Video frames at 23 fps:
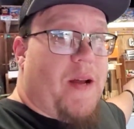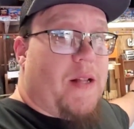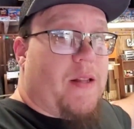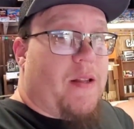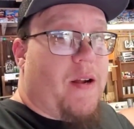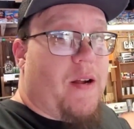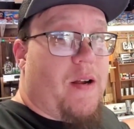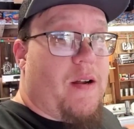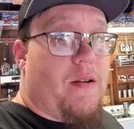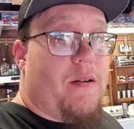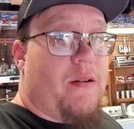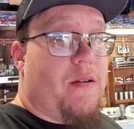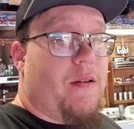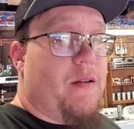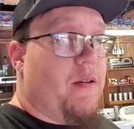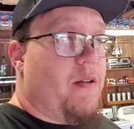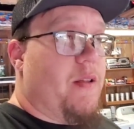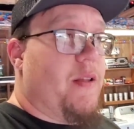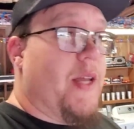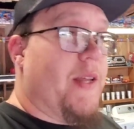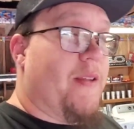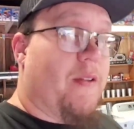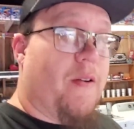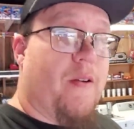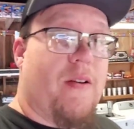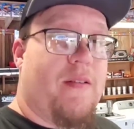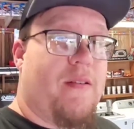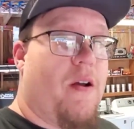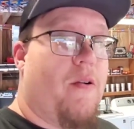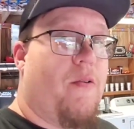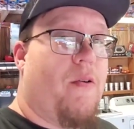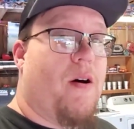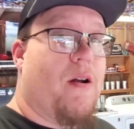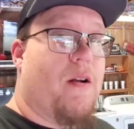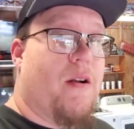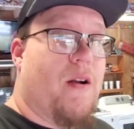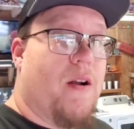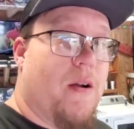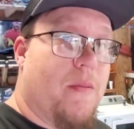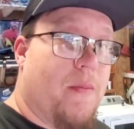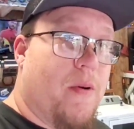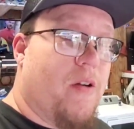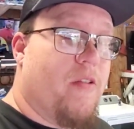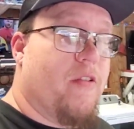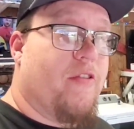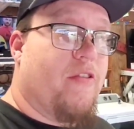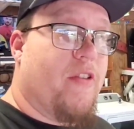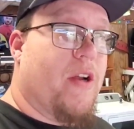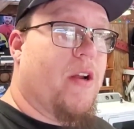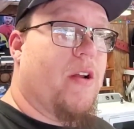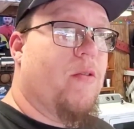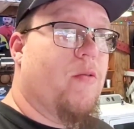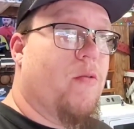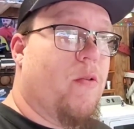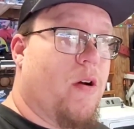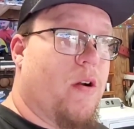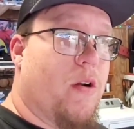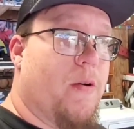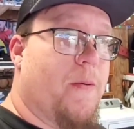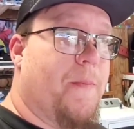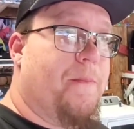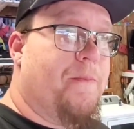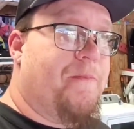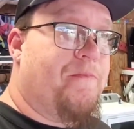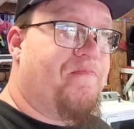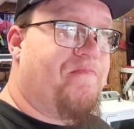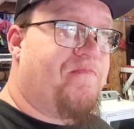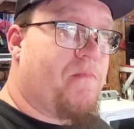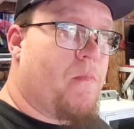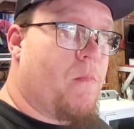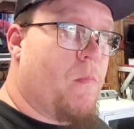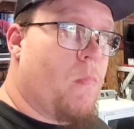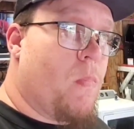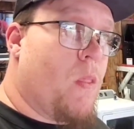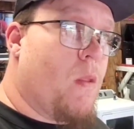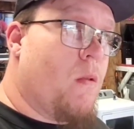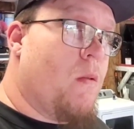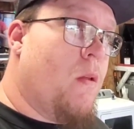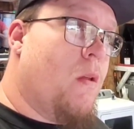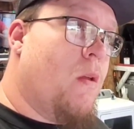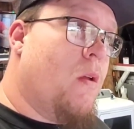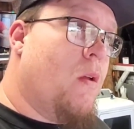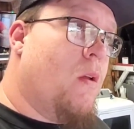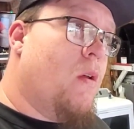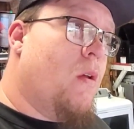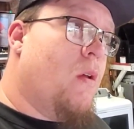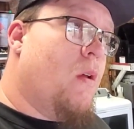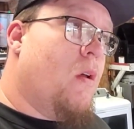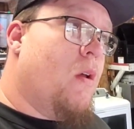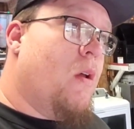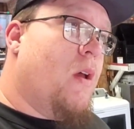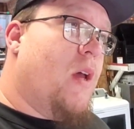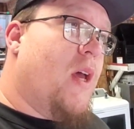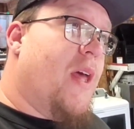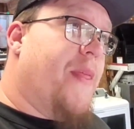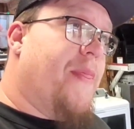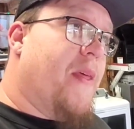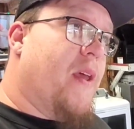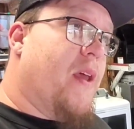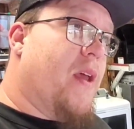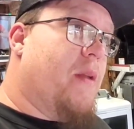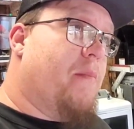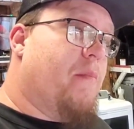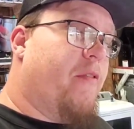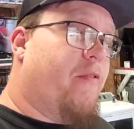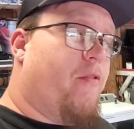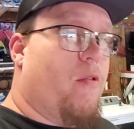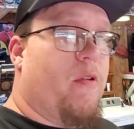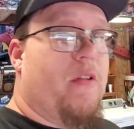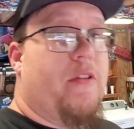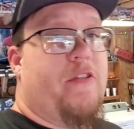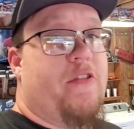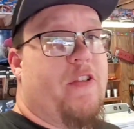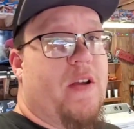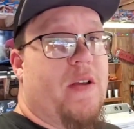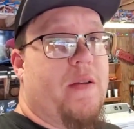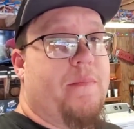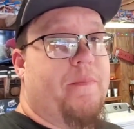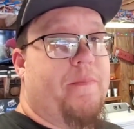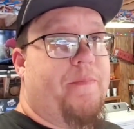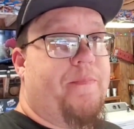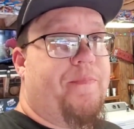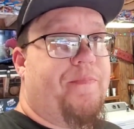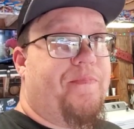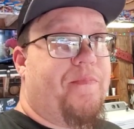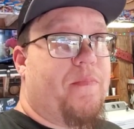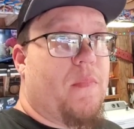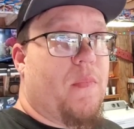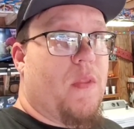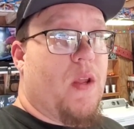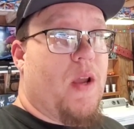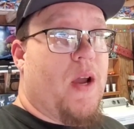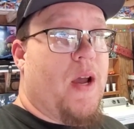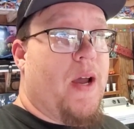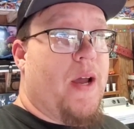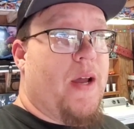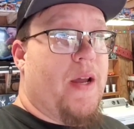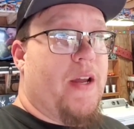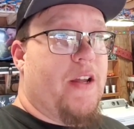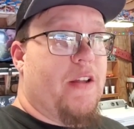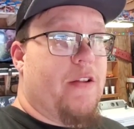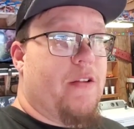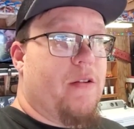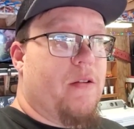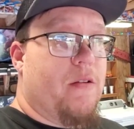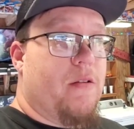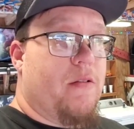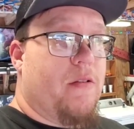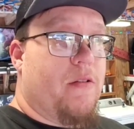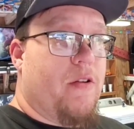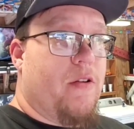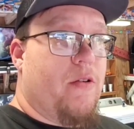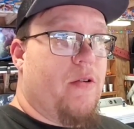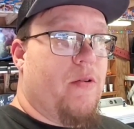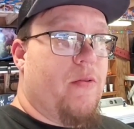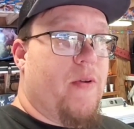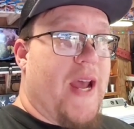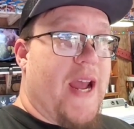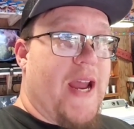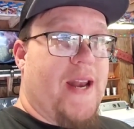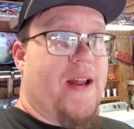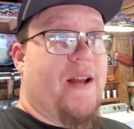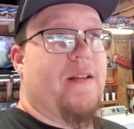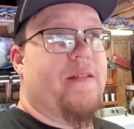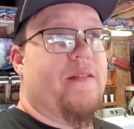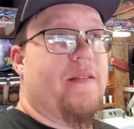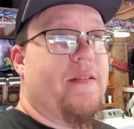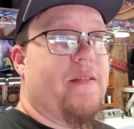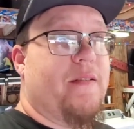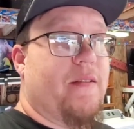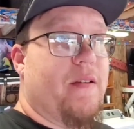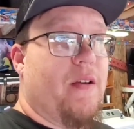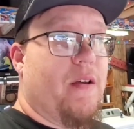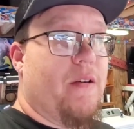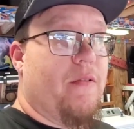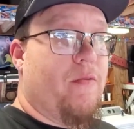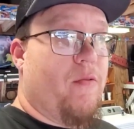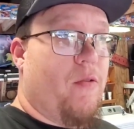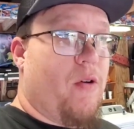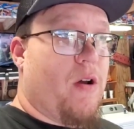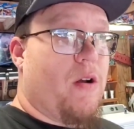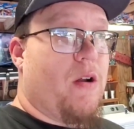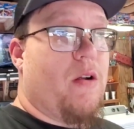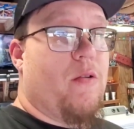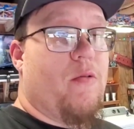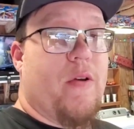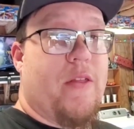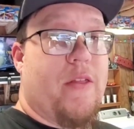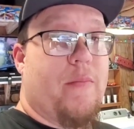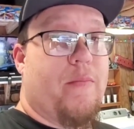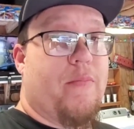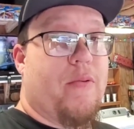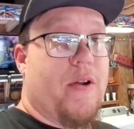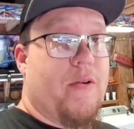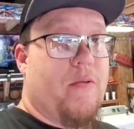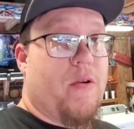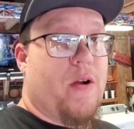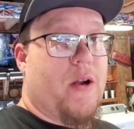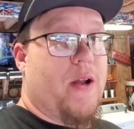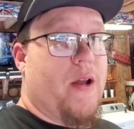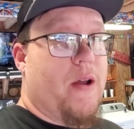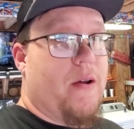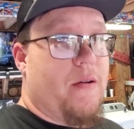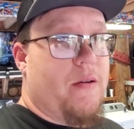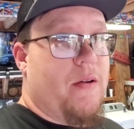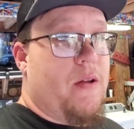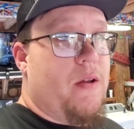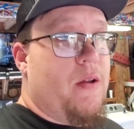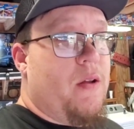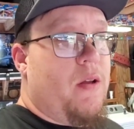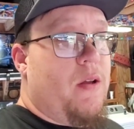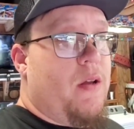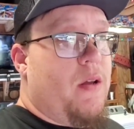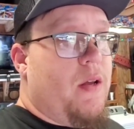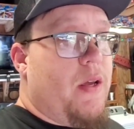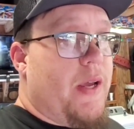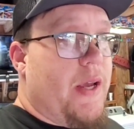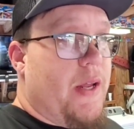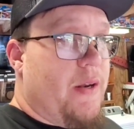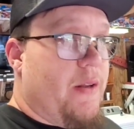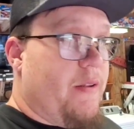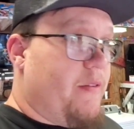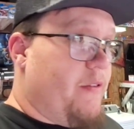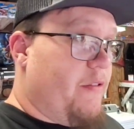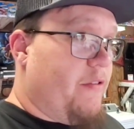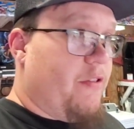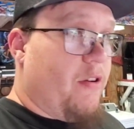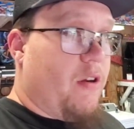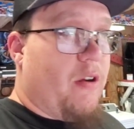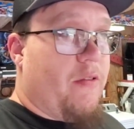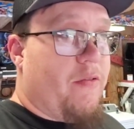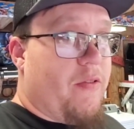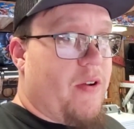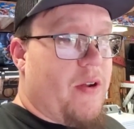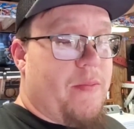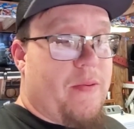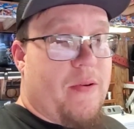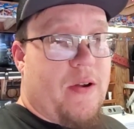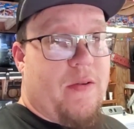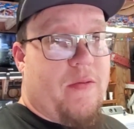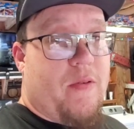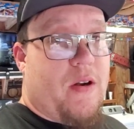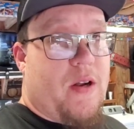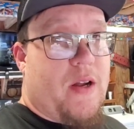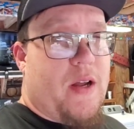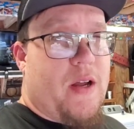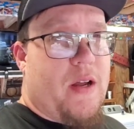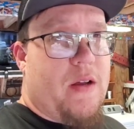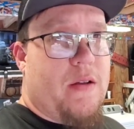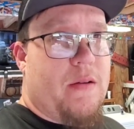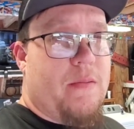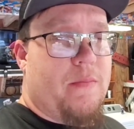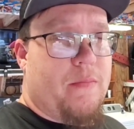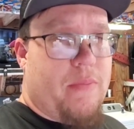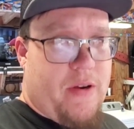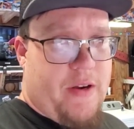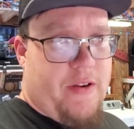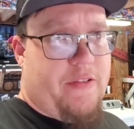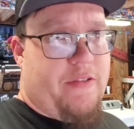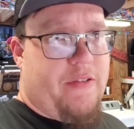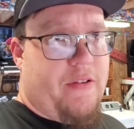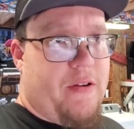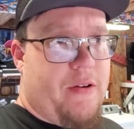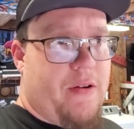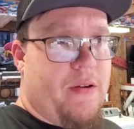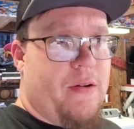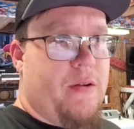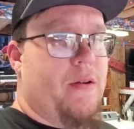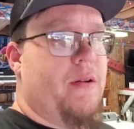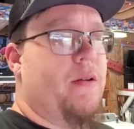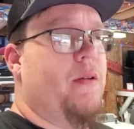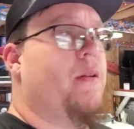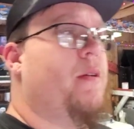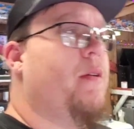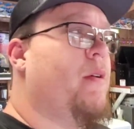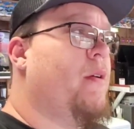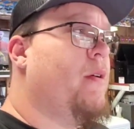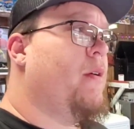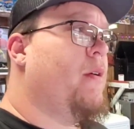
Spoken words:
Yeti back there. It's always got water. I'm always drinking water. And then before the gym, I do 8 ounces of water with a pre-workout. And it's a sugar-free pre-workout, pretty sure.